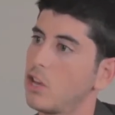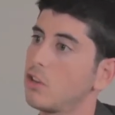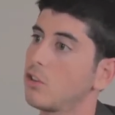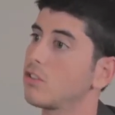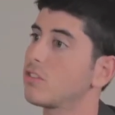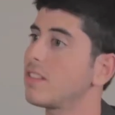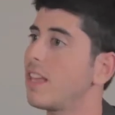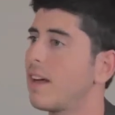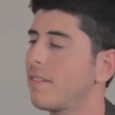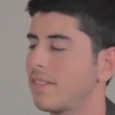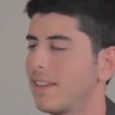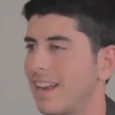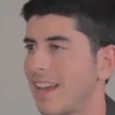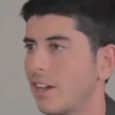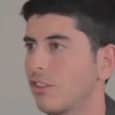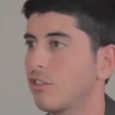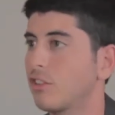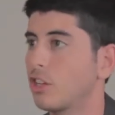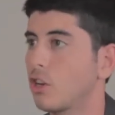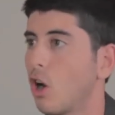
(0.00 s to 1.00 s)
your staff can
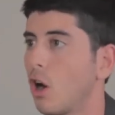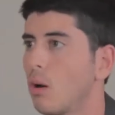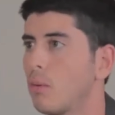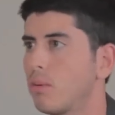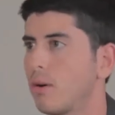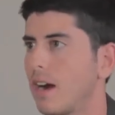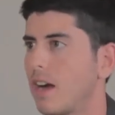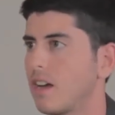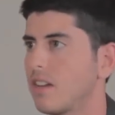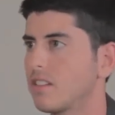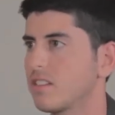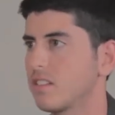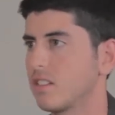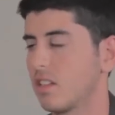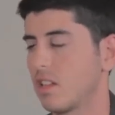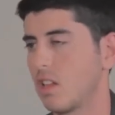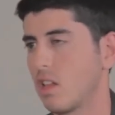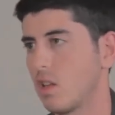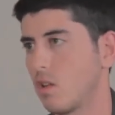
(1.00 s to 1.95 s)
actually co-browse,